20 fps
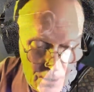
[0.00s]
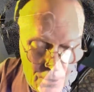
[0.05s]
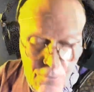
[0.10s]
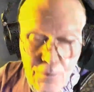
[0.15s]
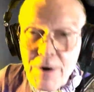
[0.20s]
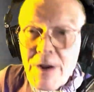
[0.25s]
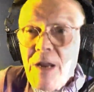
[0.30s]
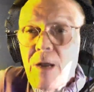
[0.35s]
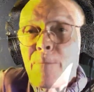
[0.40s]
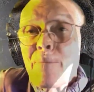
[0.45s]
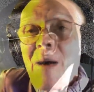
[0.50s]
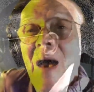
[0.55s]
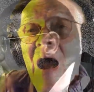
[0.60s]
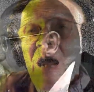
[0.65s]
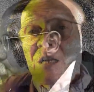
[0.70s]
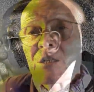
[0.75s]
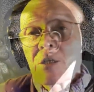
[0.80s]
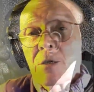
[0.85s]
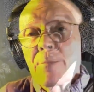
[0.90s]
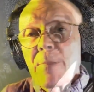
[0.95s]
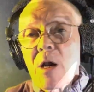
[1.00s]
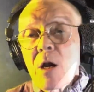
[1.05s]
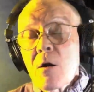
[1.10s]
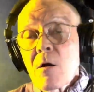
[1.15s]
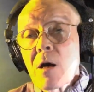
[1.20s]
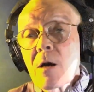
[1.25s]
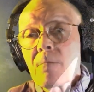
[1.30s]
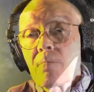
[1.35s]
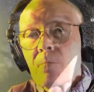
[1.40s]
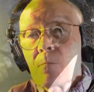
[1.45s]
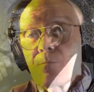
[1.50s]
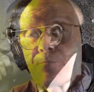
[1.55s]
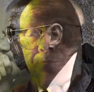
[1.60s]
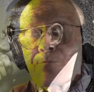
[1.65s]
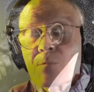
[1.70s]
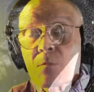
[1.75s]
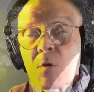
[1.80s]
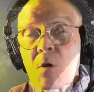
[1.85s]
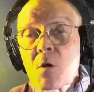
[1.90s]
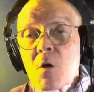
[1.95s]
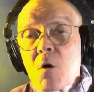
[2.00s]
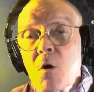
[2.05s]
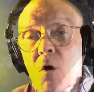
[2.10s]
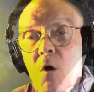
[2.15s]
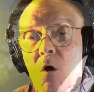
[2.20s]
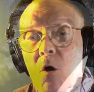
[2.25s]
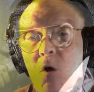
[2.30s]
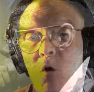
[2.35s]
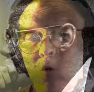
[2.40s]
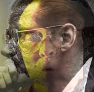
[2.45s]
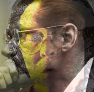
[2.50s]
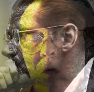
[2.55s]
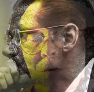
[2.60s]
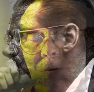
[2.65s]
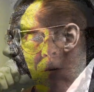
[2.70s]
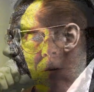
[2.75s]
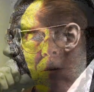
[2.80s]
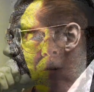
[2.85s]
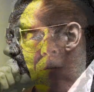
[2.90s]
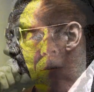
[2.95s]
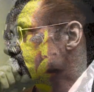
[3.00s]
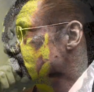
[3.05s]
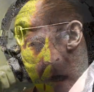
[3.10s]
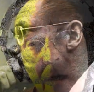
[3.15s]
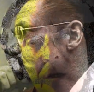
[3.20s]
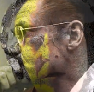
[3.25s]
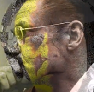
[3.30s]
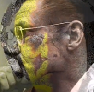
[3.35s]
Craig McNamara, who was the son